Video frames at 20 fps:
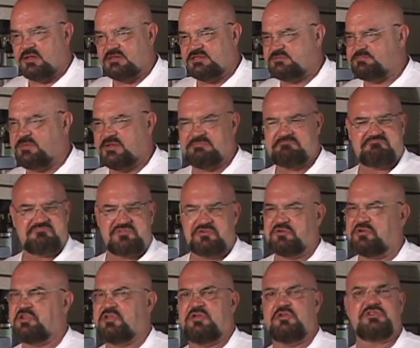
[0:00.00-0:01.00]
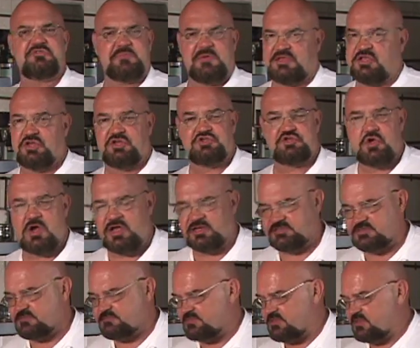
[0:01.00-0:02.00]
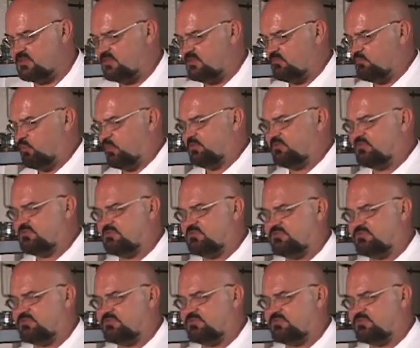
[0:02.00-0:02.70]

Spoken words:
spent 30 years making sauce and worked